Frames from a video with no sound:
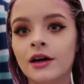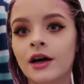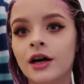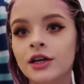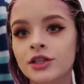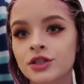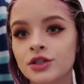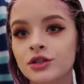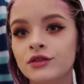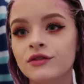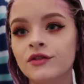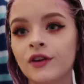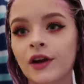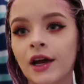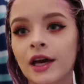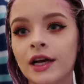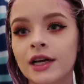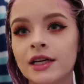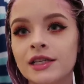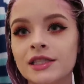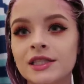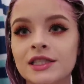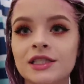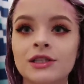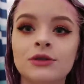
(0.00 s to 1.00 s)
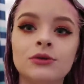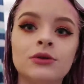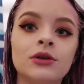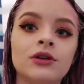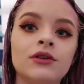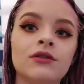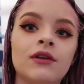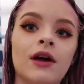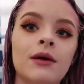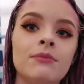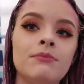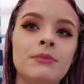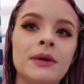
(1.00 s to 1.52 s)
I do feel like I still could
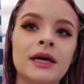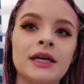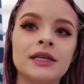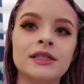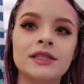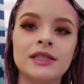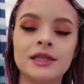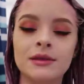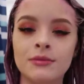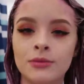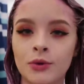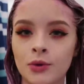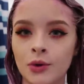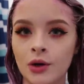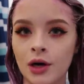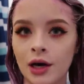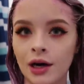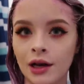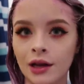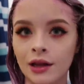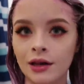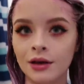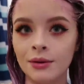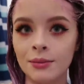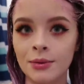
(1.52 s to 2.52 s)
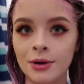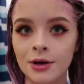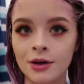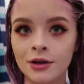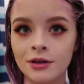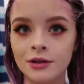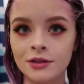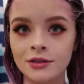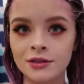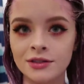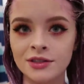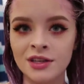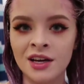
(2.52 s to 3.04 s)
have like mixed in more colour
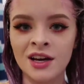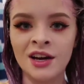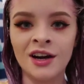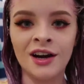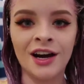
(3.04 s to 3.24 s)
because,